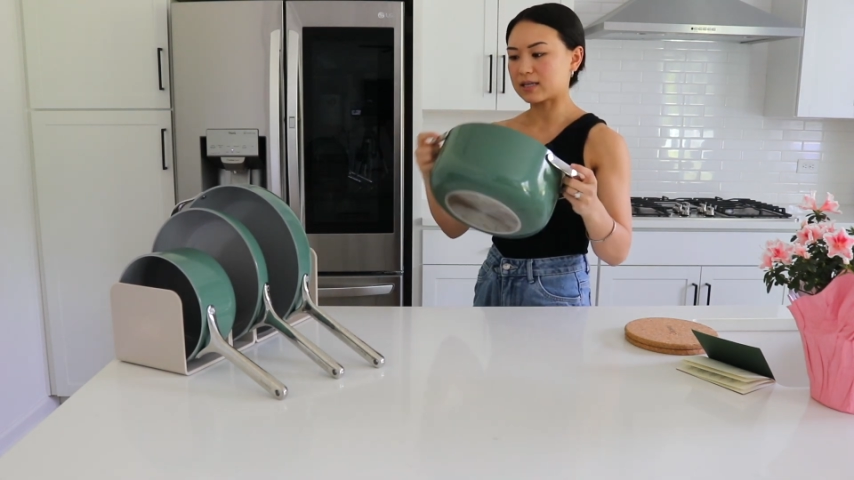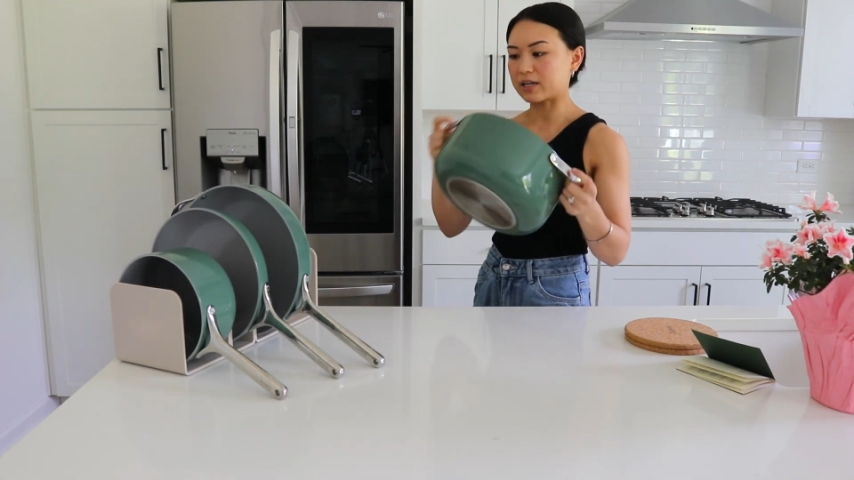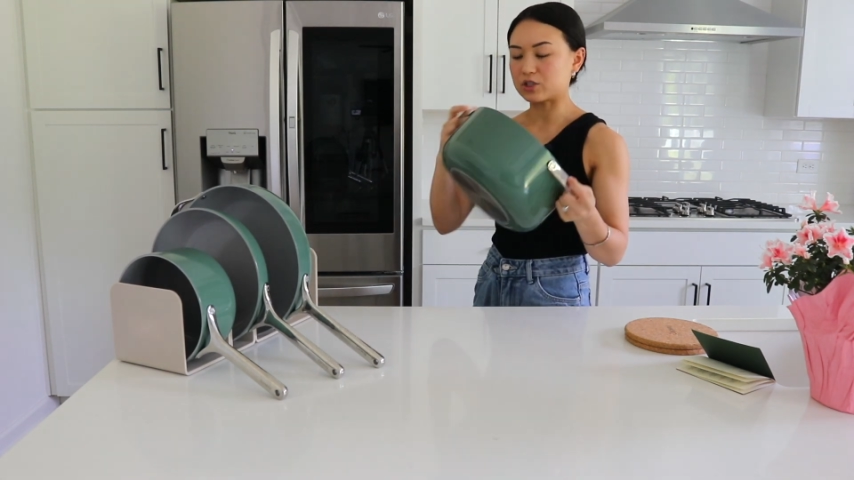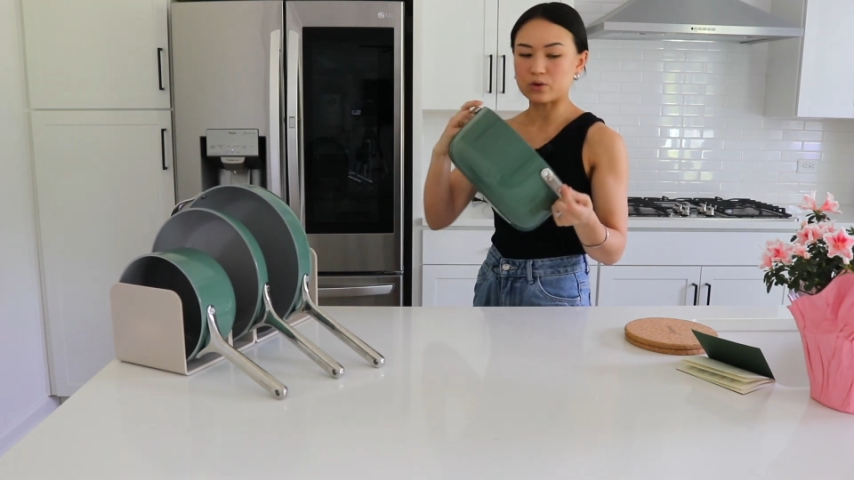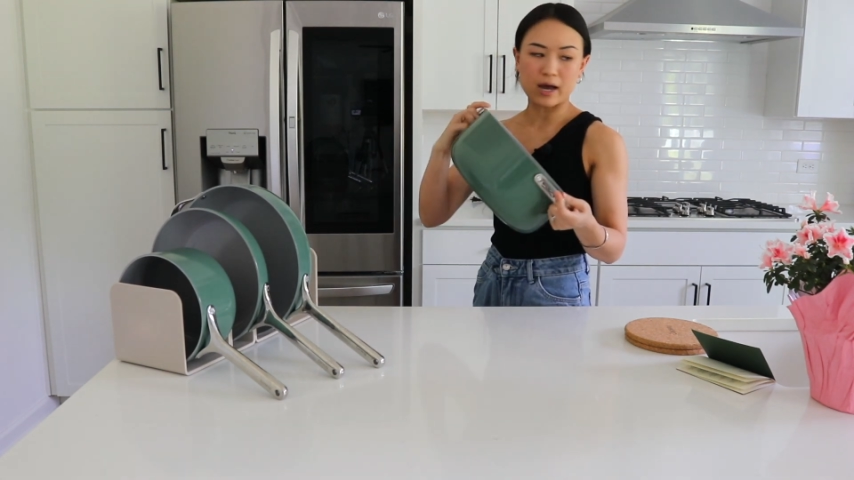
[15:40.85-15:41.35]
I
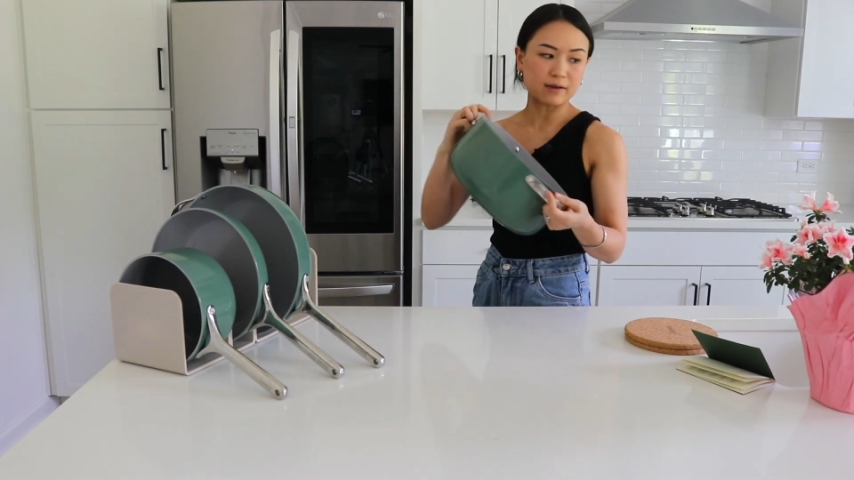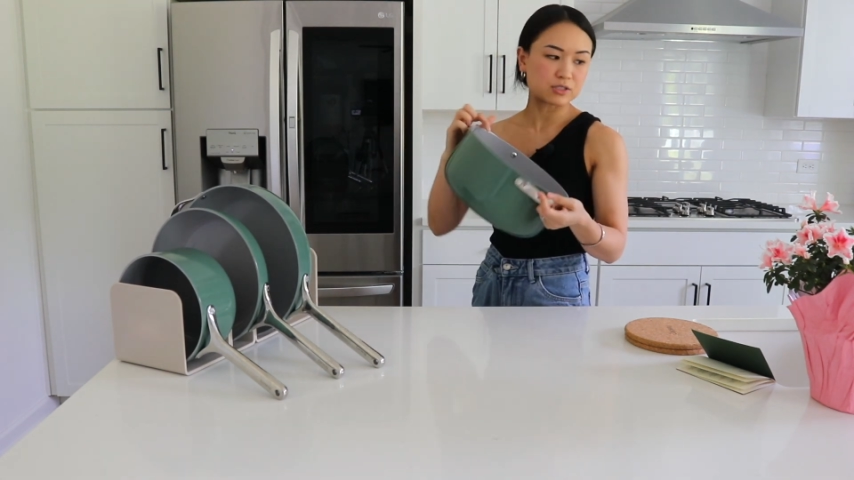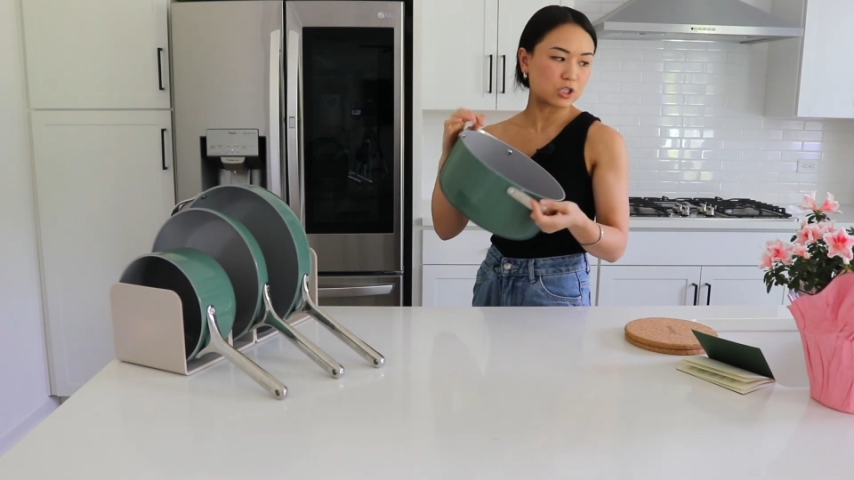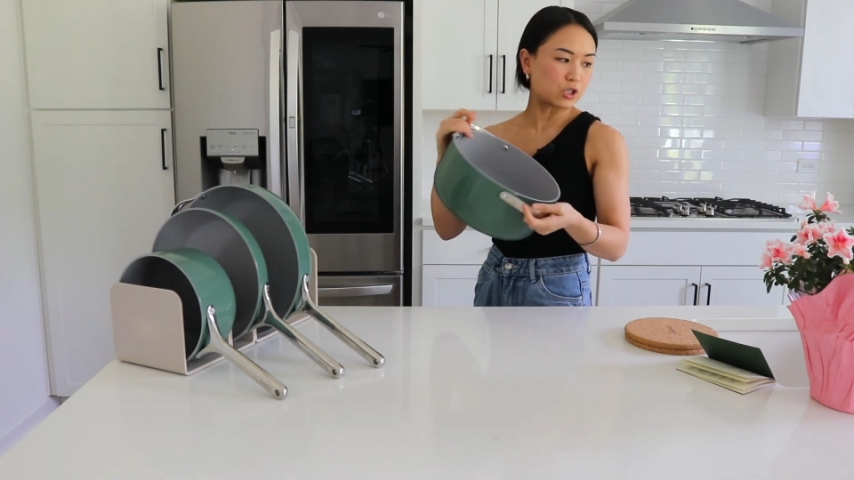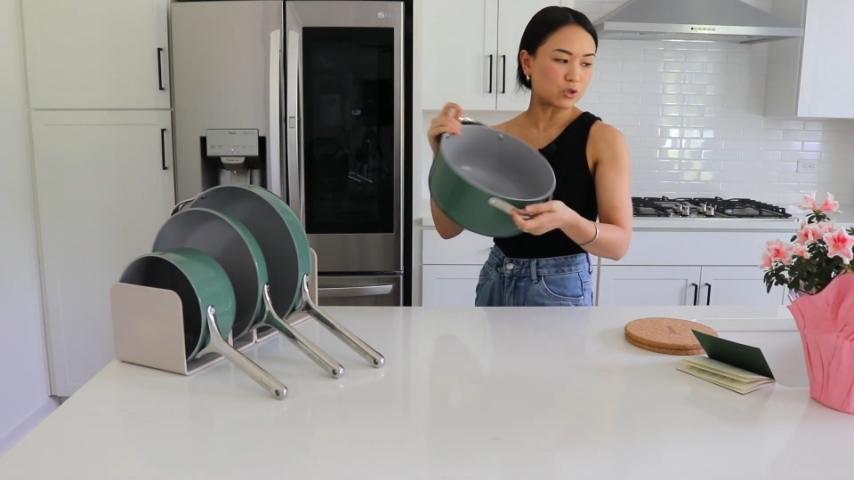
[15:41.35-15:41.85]
do have
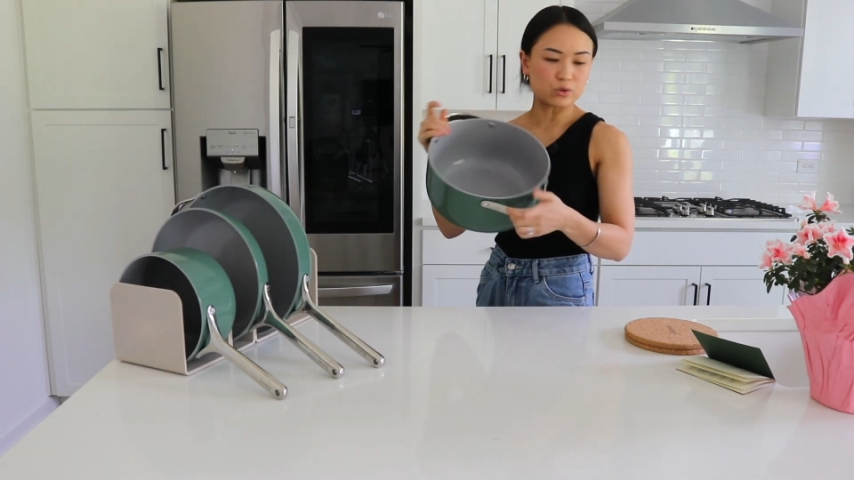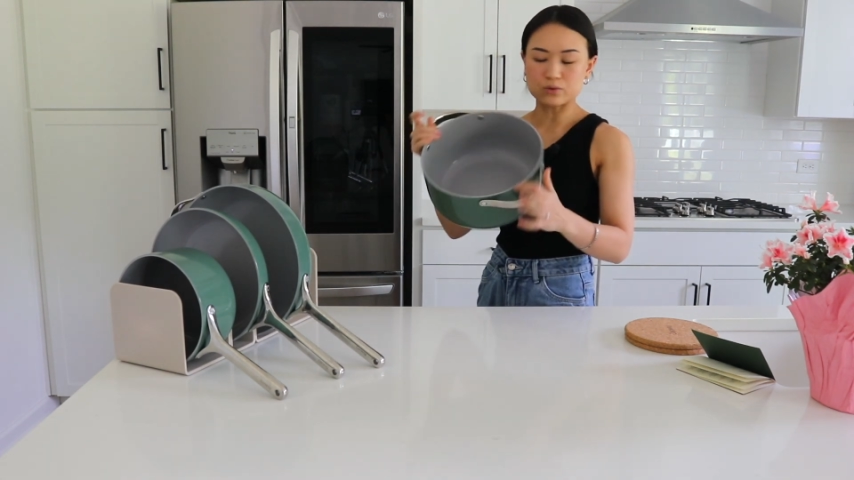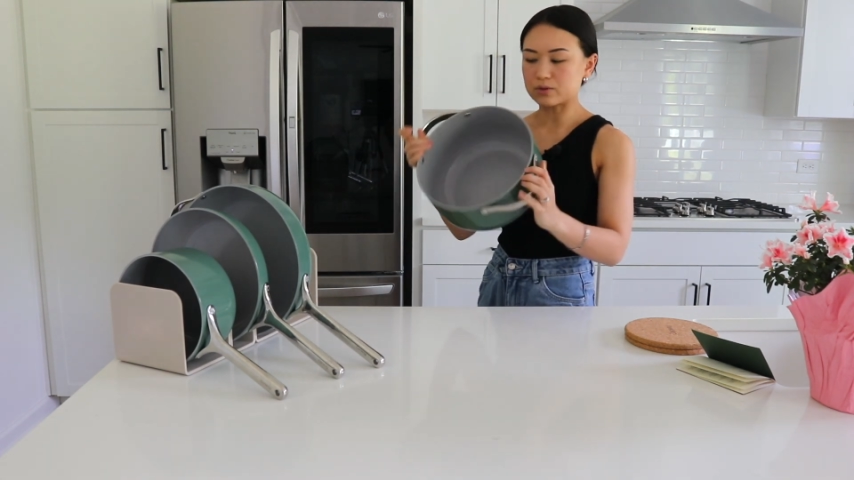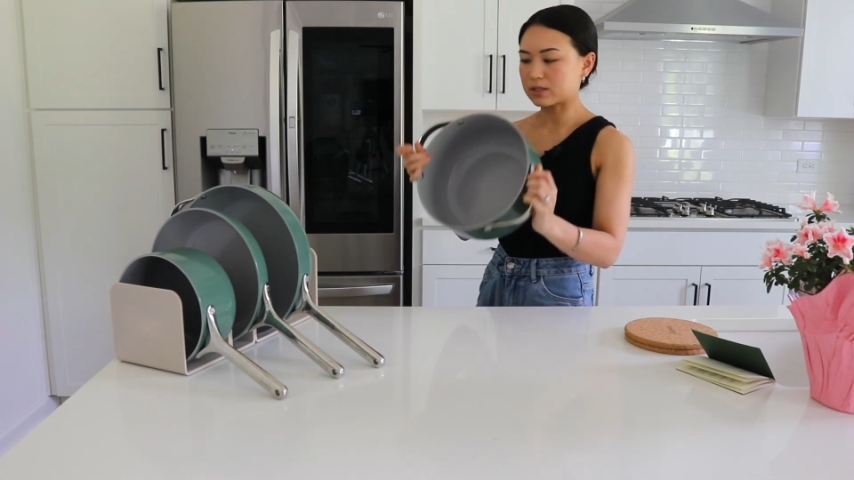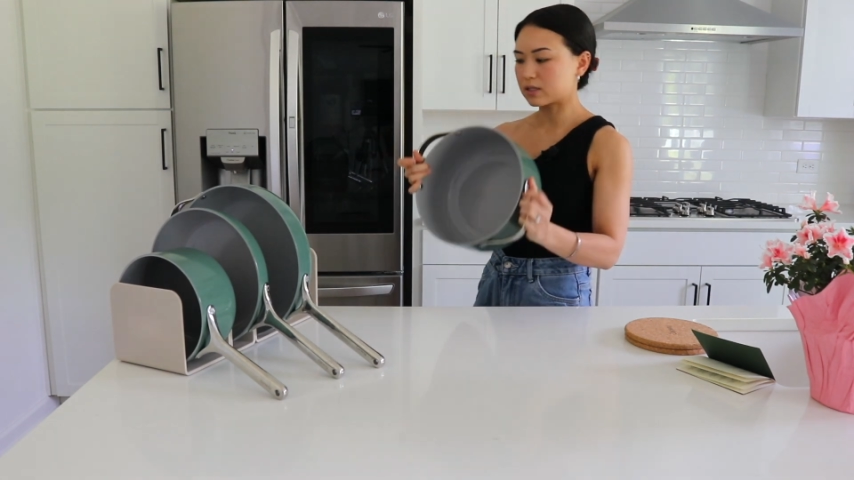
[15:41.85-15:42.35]
to
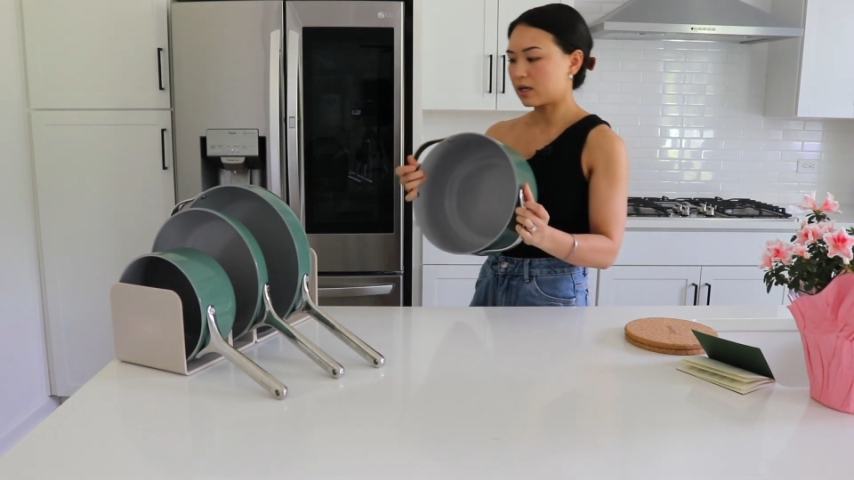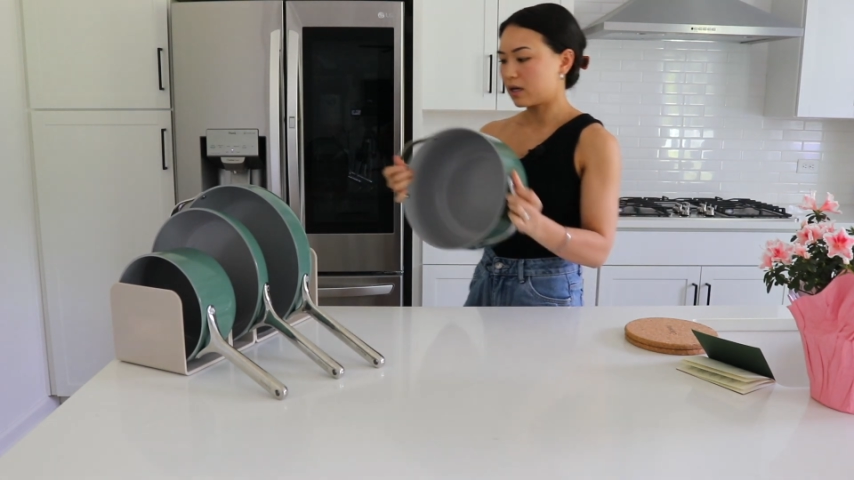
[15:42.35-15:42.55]
use